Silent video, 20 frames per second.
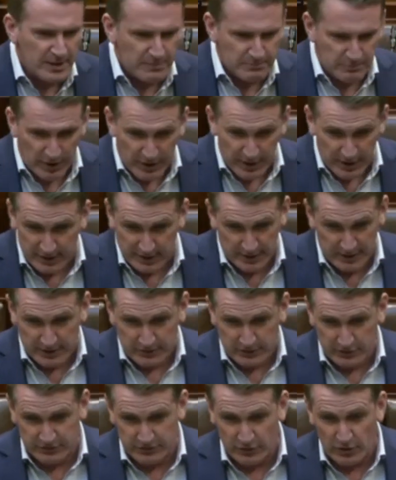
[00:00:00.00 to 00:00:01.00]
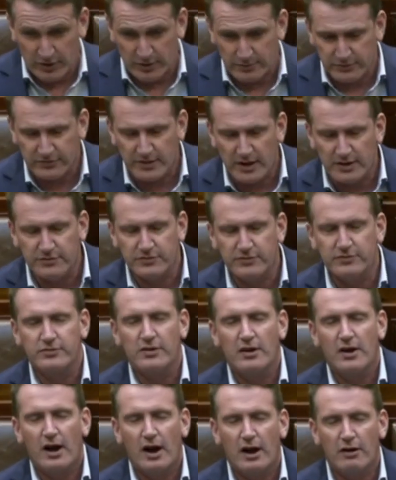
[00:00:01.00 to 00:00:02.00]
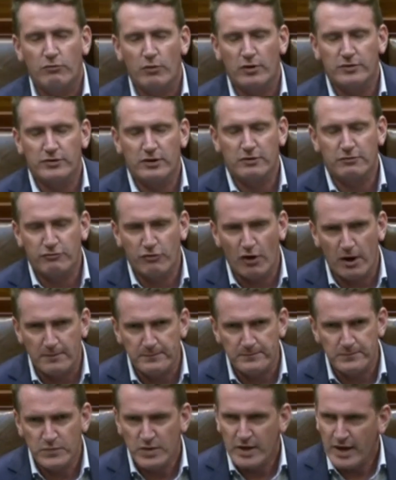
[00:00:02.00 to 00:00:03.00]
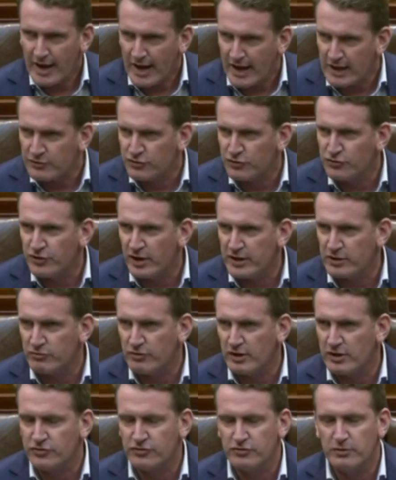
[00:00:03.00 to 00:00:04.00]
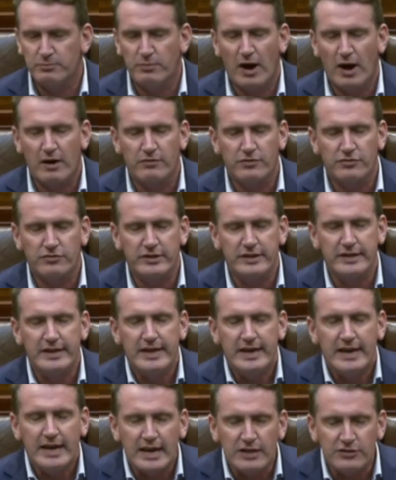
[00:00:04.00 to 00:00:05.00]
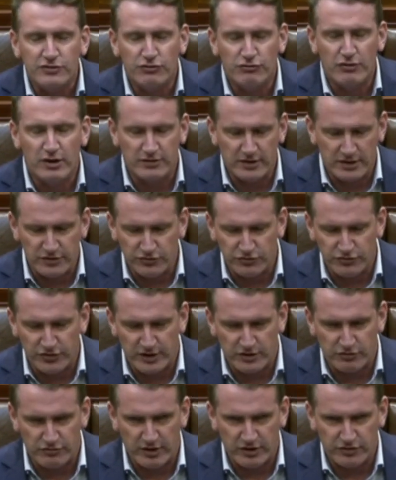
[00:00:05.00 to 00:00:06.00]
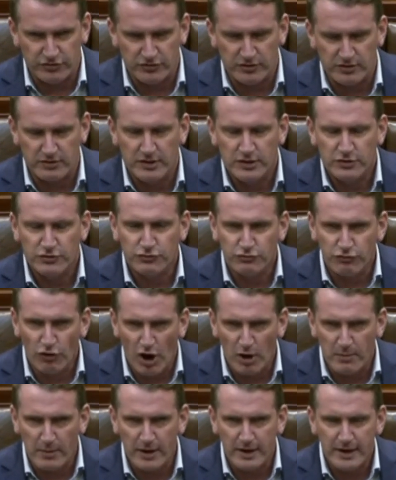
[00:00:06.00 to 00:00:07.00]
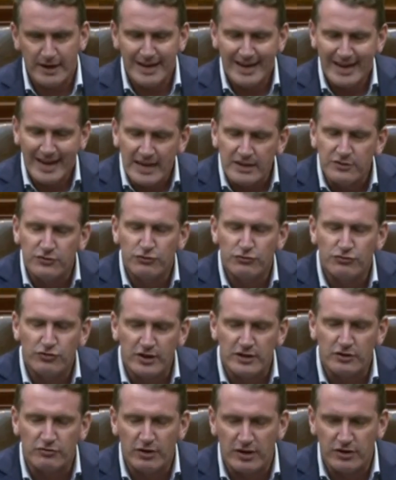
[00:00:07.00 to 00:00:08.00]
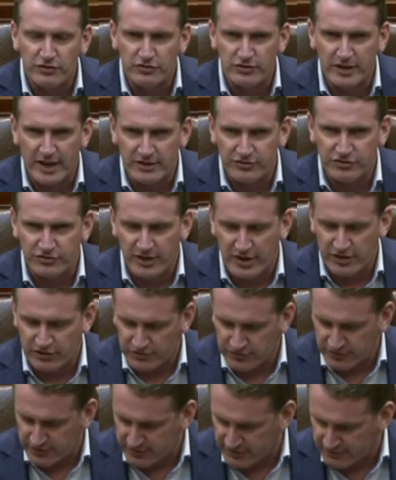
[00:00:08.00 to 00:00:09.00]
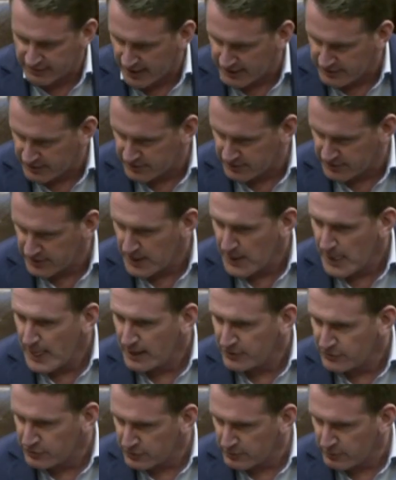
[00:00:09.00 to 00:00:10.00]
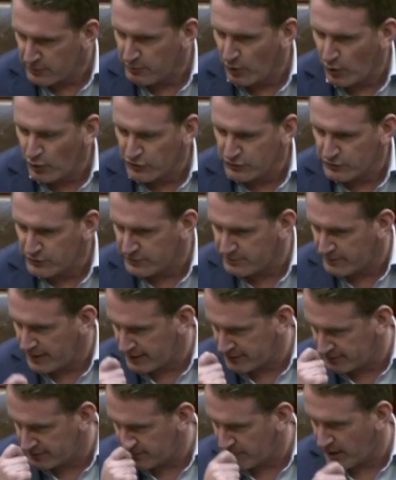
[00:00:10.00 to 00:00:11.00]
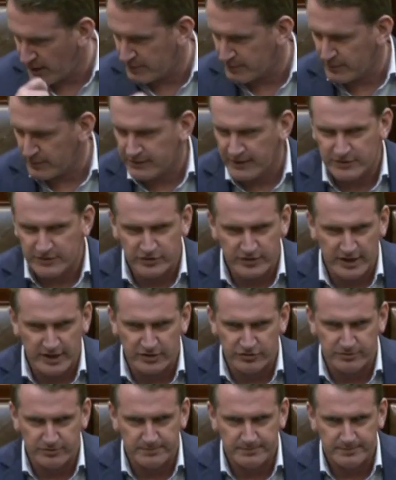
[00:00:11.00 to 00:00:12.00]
by the circumstances of where they're from, intergenerational poverty, intergenerational trauma, intergenerational educational disadvantage. So the proposal was made to the Department of Education.